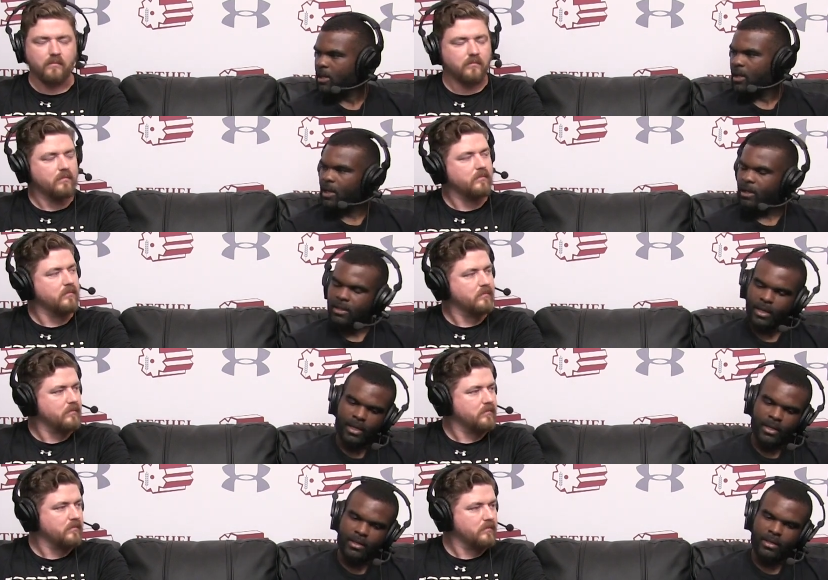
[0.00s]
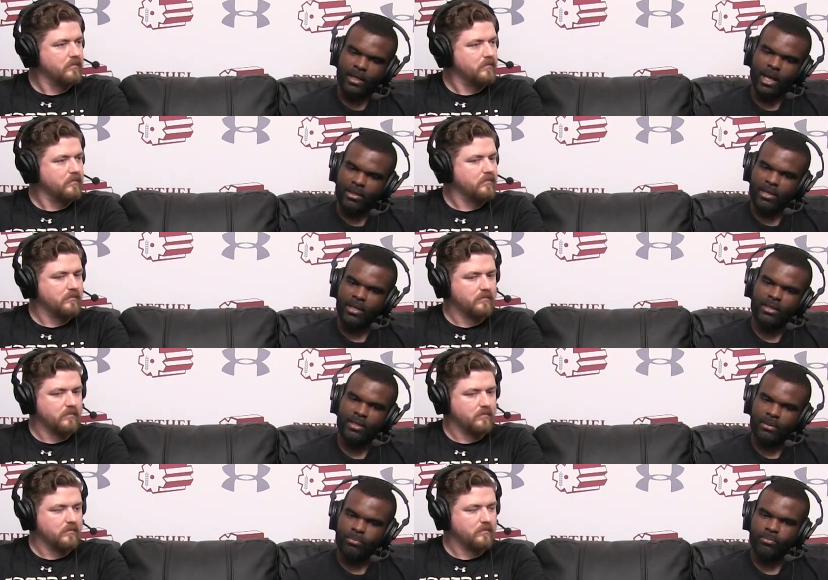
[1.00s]
Speaker 1: And uh, and I
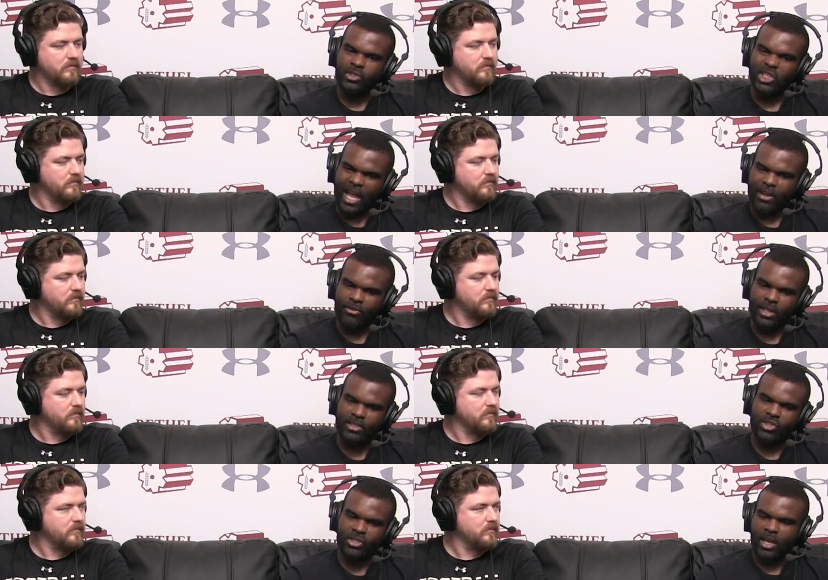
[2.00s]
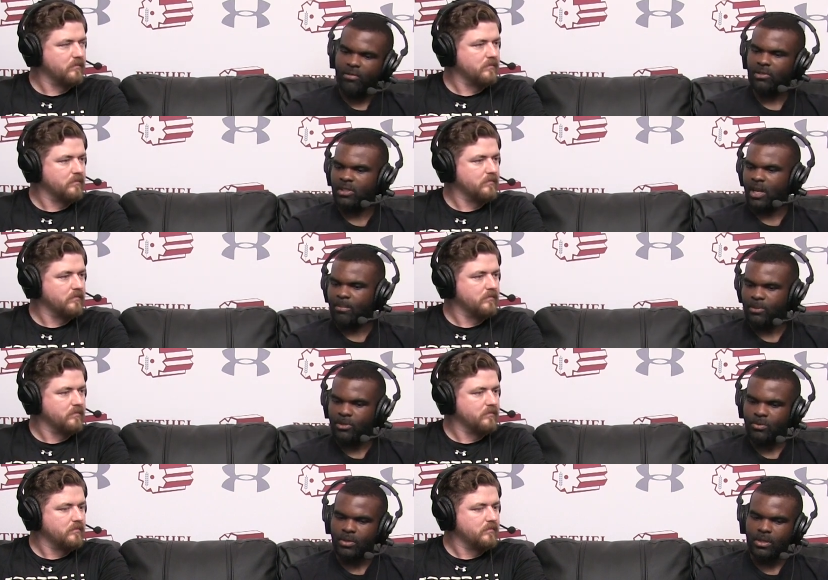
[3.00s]
think Saturday just gave us an
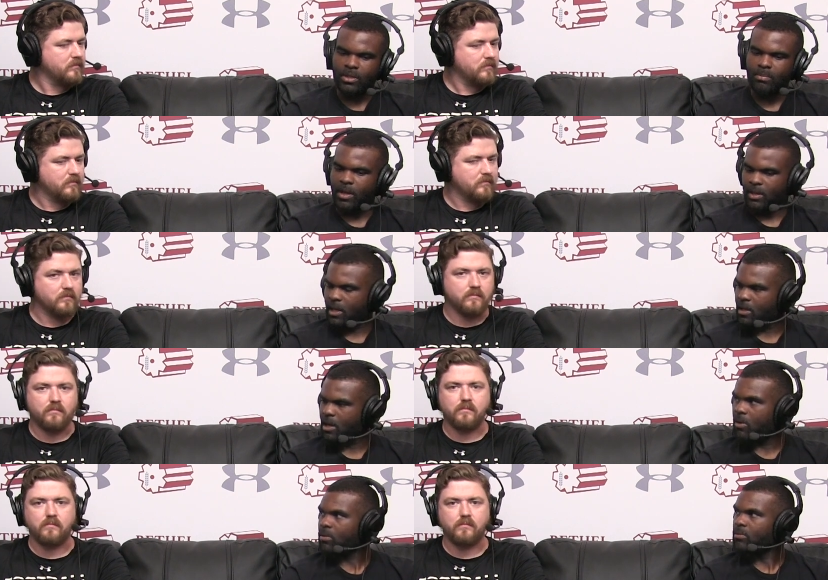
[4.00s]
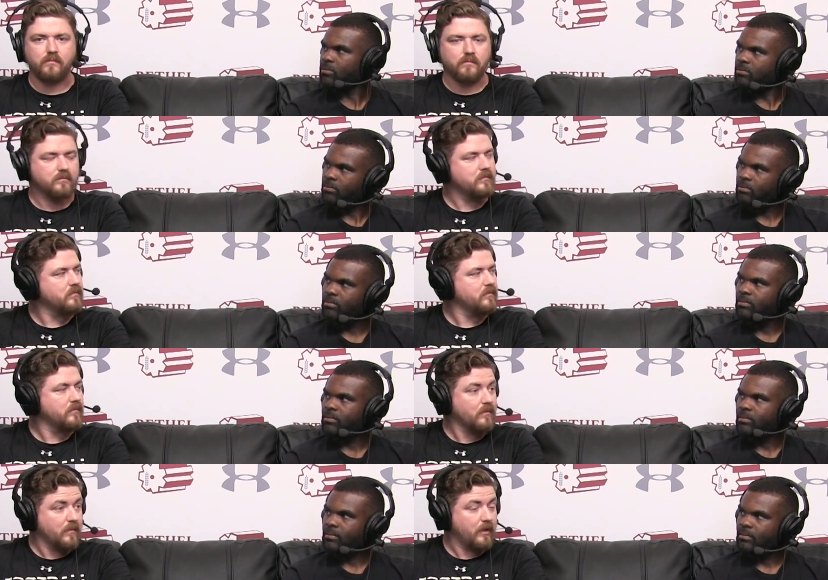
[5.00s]
opportunity to make that a goal.
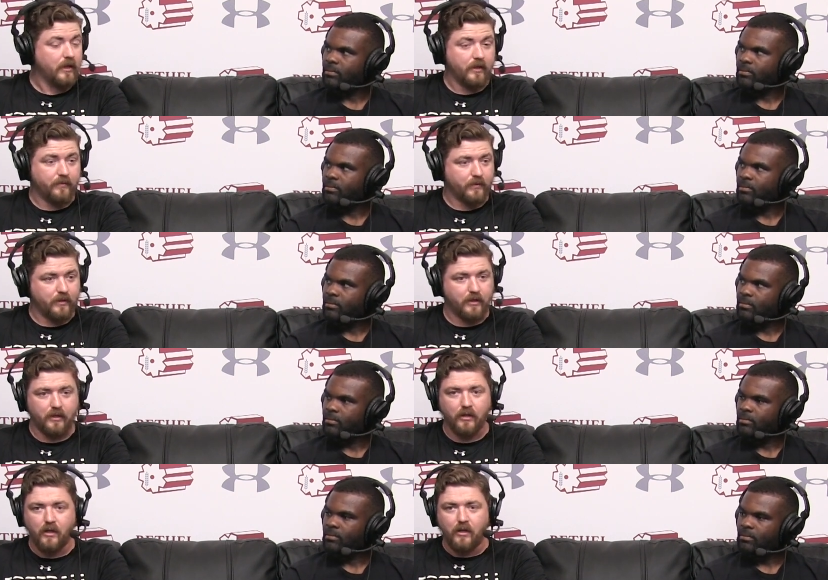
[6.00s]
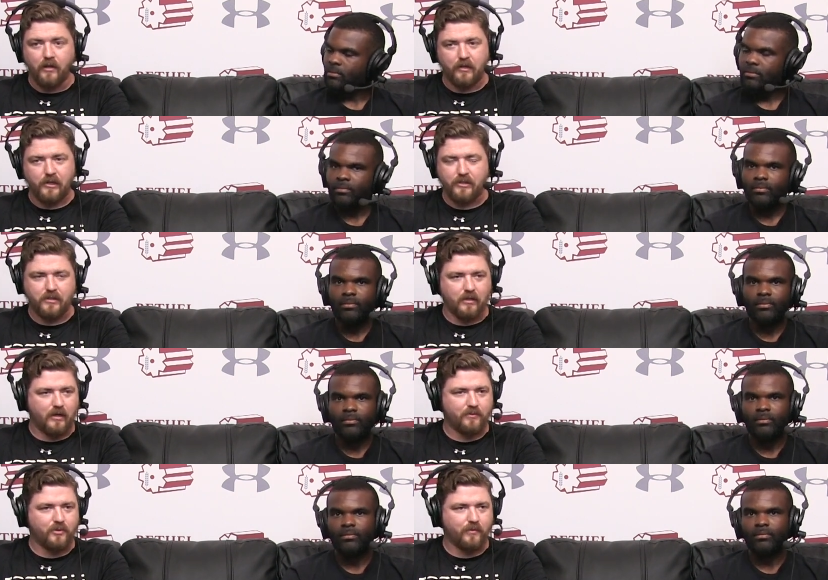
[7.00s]
Speaker 2: Yeah, definitely did. Uh, just
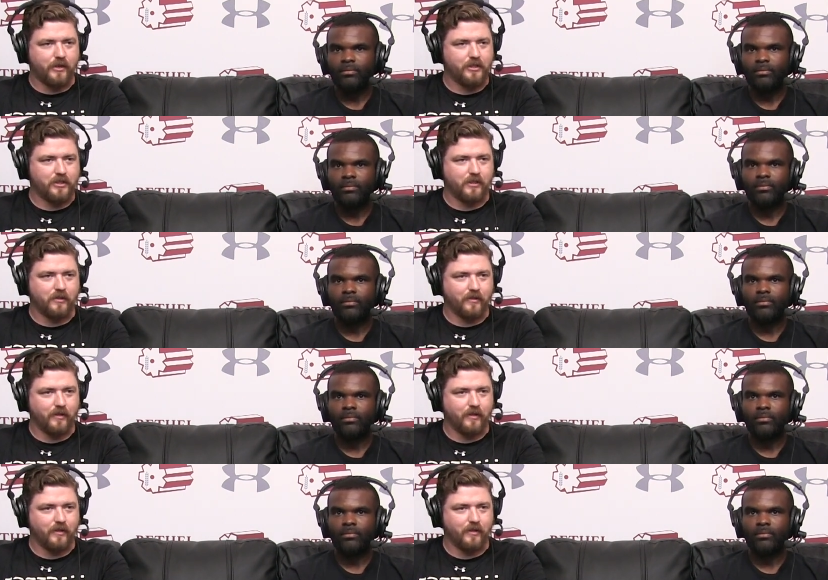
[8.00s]
observation, you know,